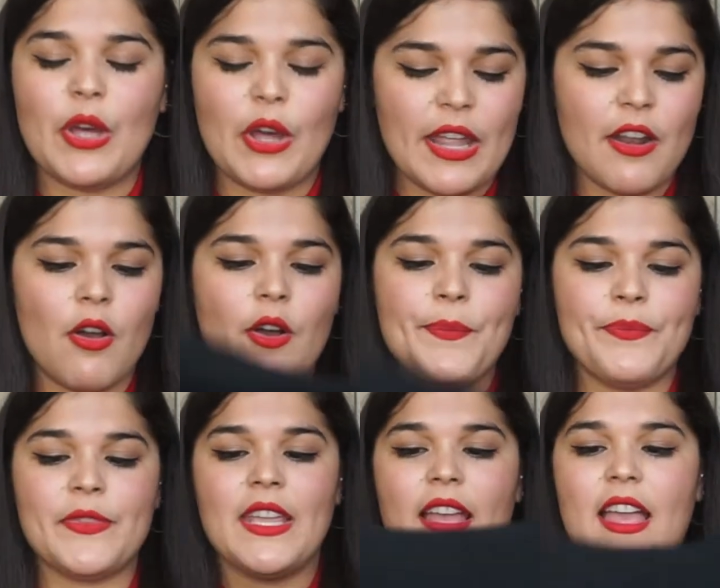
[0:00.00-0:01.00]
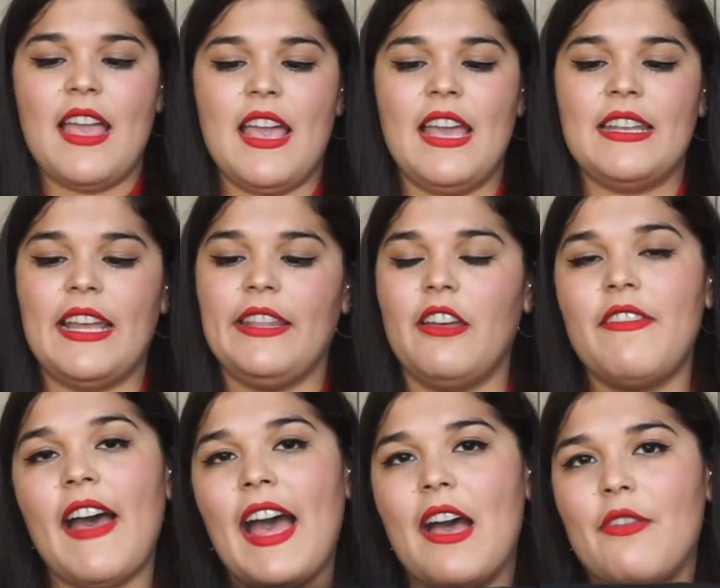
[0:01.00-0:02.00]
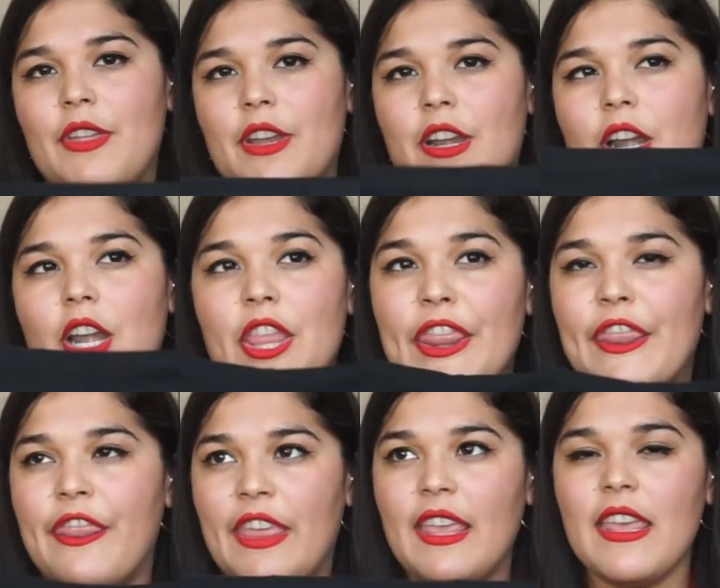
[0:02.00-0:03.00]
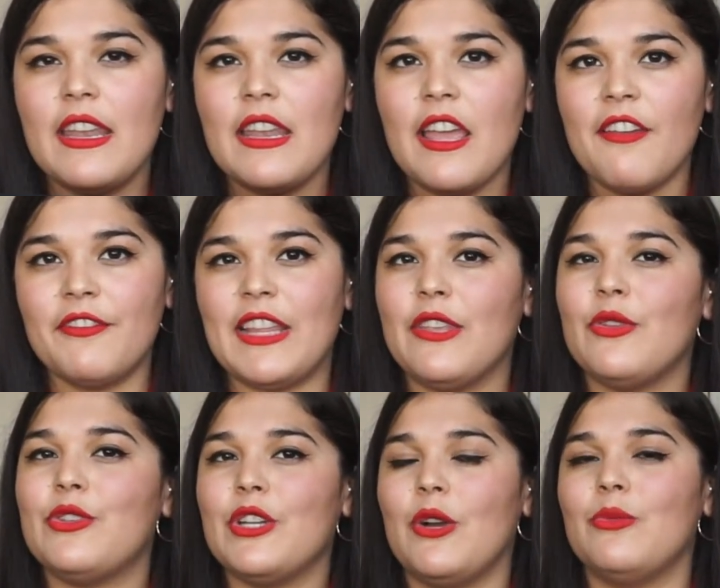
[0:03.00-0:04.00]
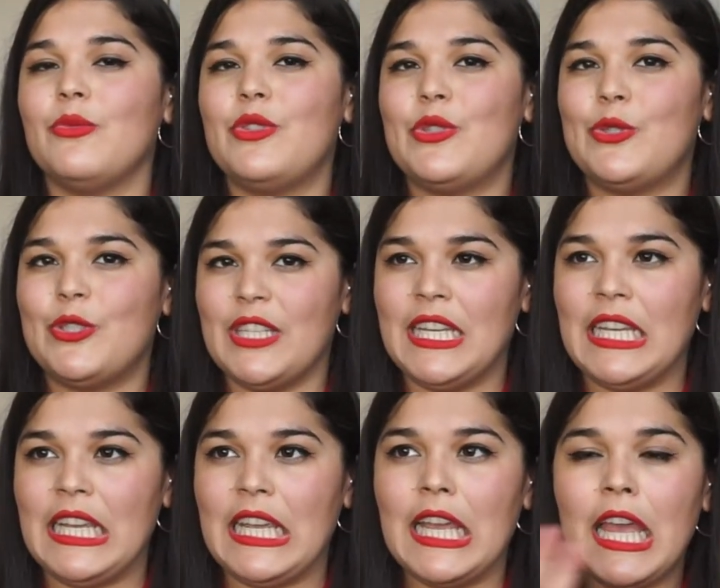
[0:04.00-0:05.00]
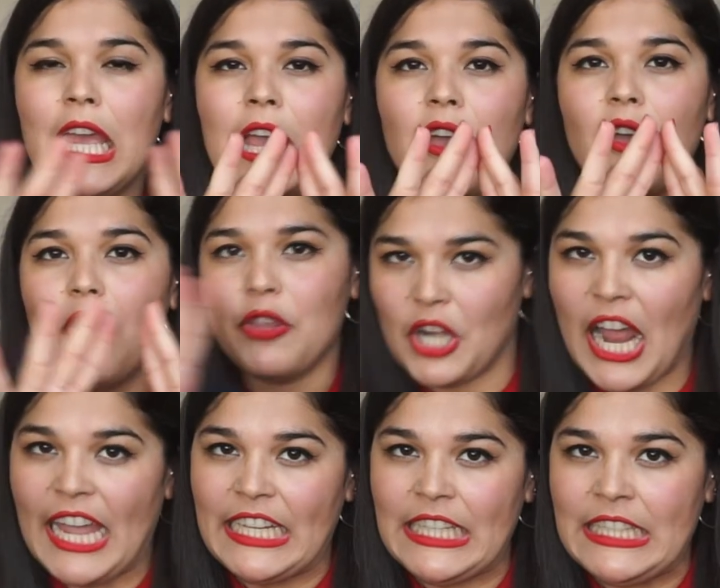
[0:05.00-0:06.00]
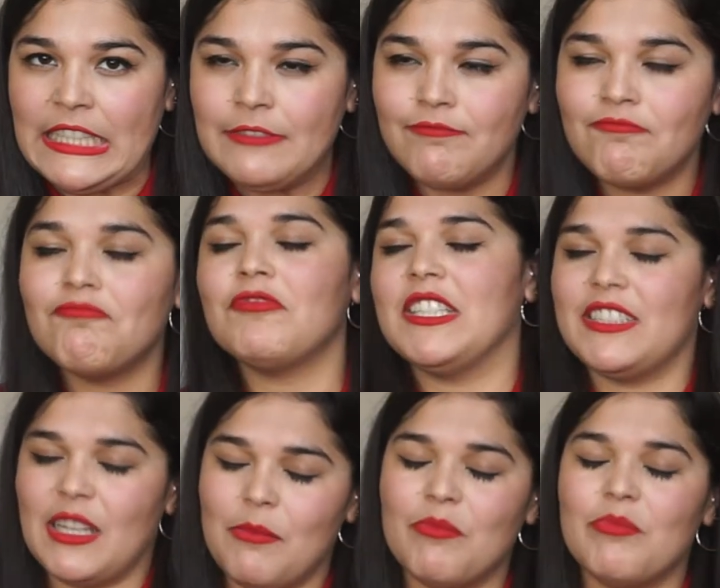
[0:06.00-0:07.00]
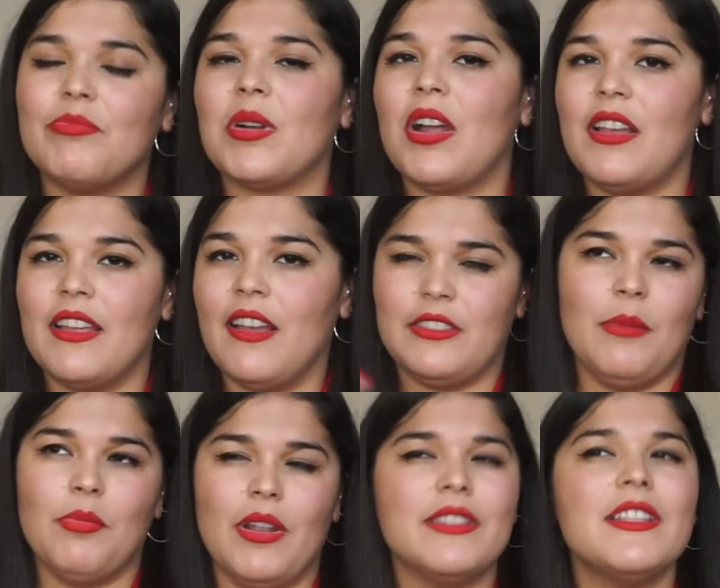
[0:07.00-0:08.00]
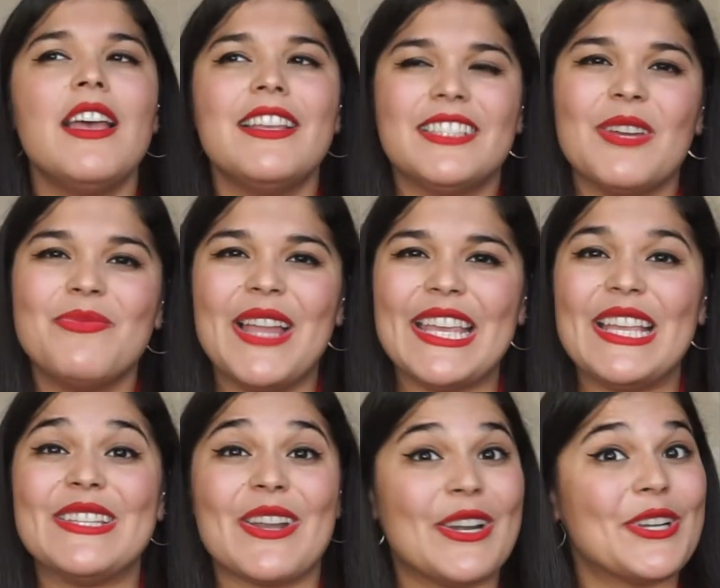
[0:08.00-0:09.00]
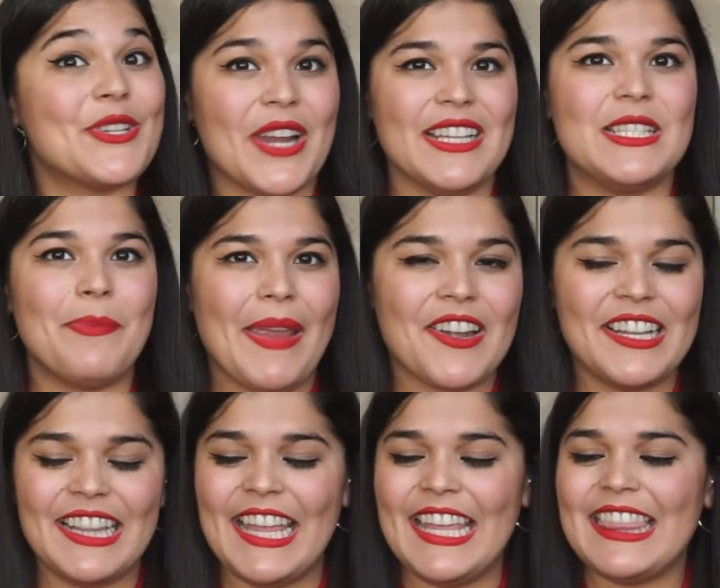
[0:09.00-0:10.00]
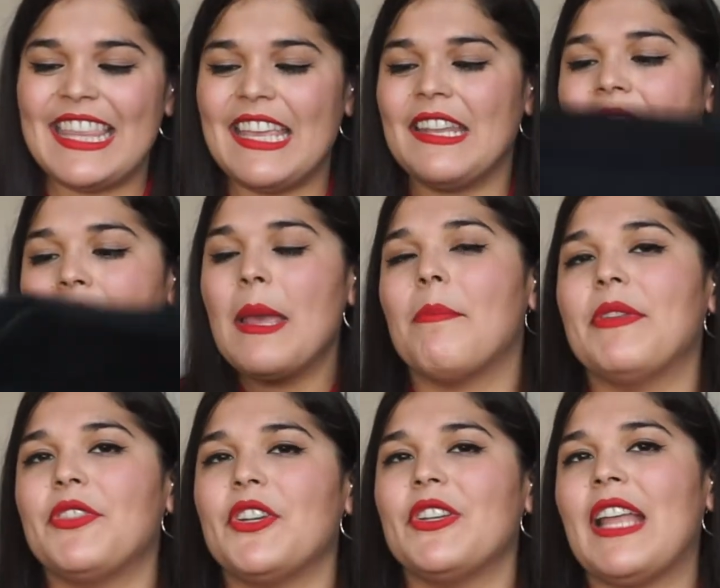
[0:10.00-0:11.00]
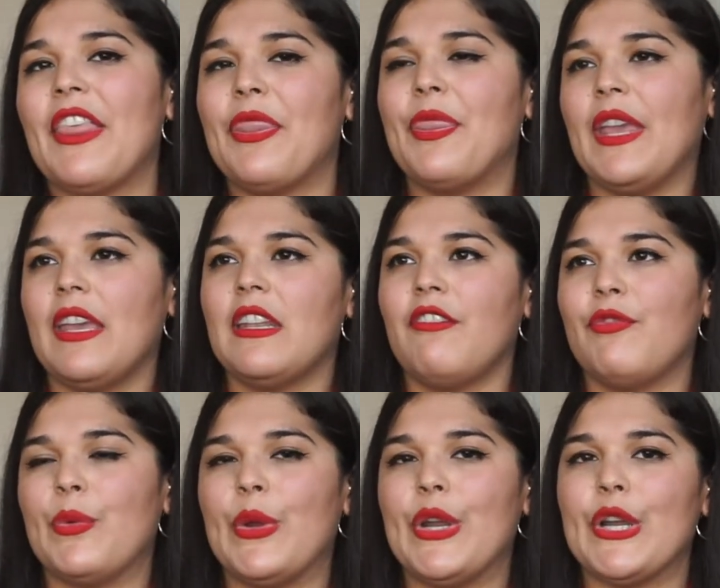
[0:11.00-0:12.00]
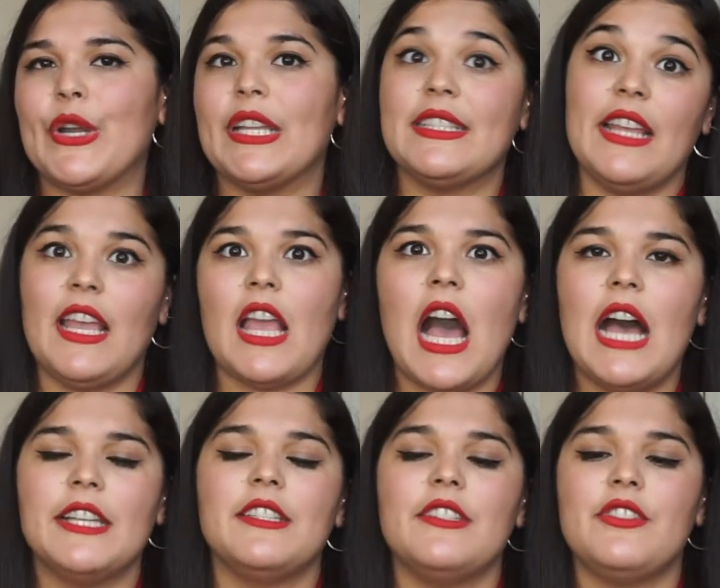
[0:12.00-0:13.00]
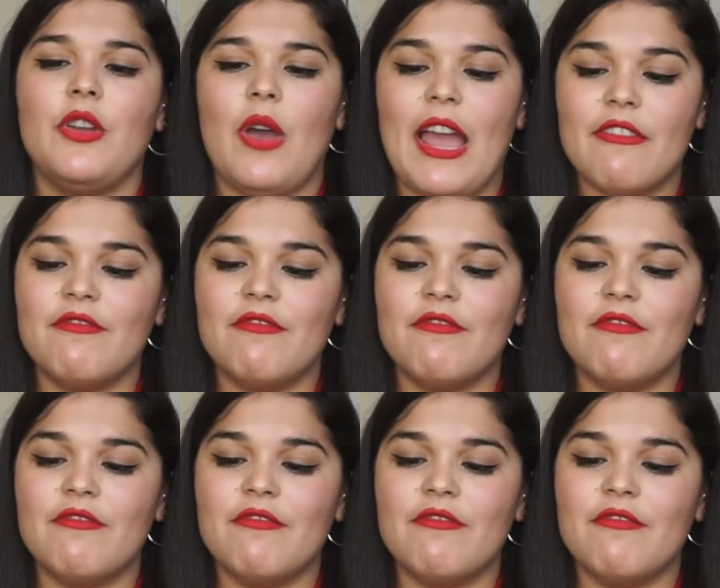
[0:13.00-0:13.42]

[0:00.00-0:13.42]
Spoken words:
at all. And I love how they're thick enough that you don't see your hiney. because some leggings are transparent like that, but they're not thick enough where it's like hot. So I